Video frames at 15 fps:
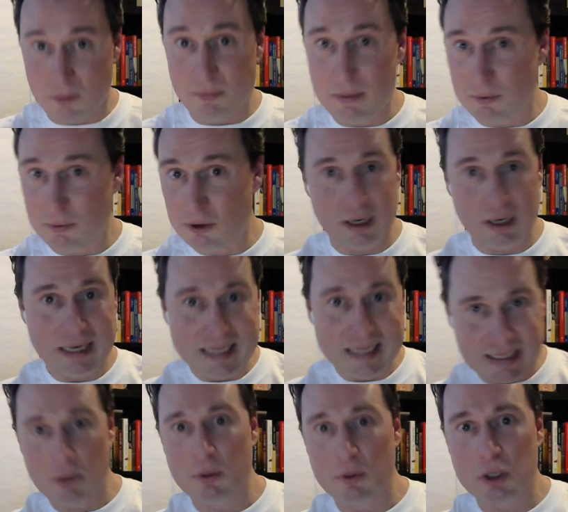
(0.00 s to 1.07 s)
People are going to
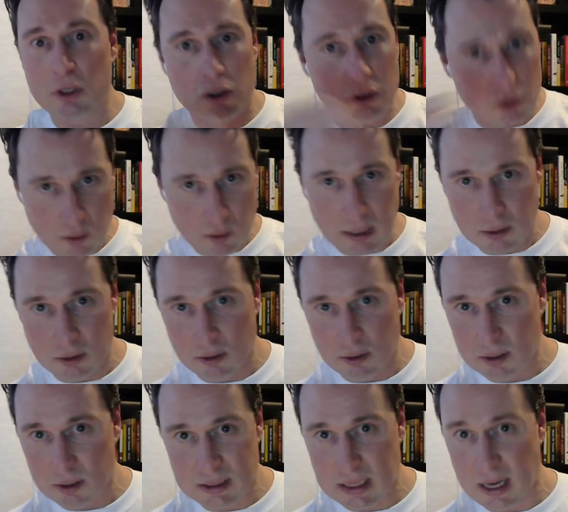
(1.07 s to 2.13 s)
see what you're doing. They're going
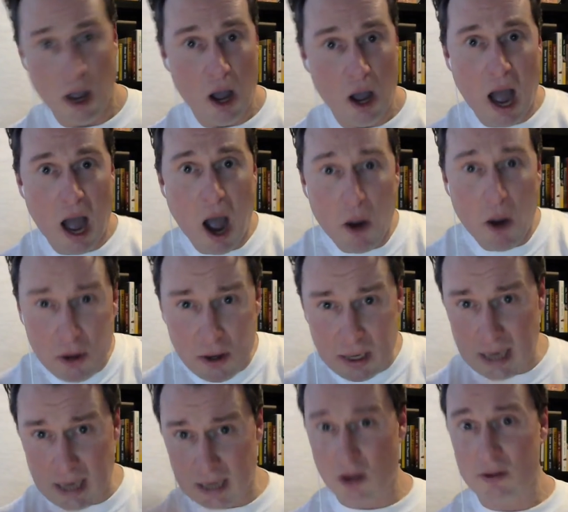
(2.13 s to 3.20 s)
to say, how are you
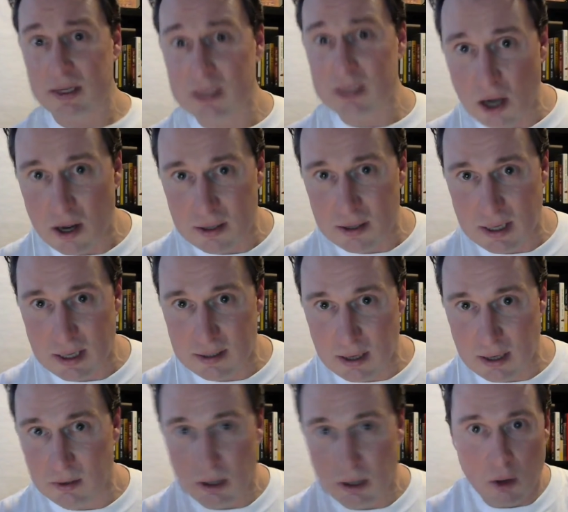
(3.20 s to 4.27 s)
getting all this content
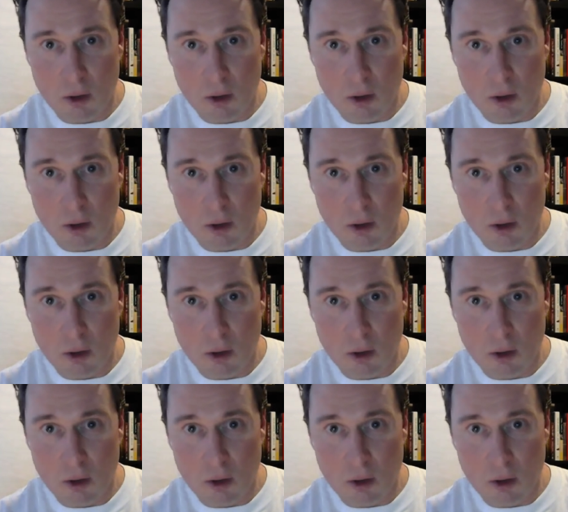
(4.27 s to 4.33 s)
out?